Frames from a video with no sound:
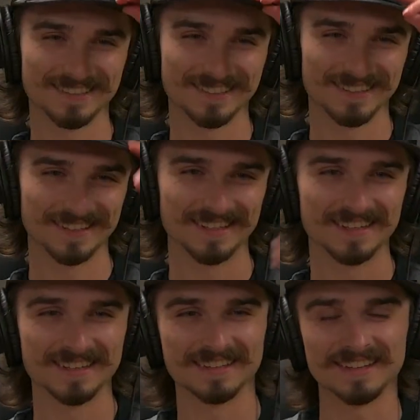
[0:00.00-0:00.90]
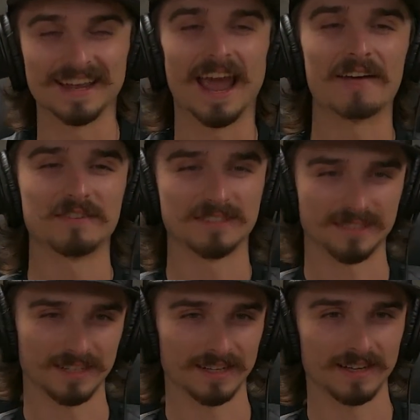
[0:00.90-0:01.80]
okay. So like instead of an
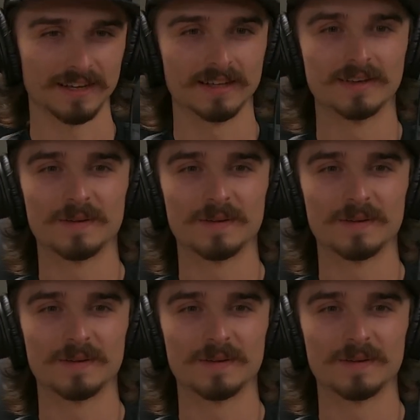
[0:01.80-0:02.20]
NDA, it's like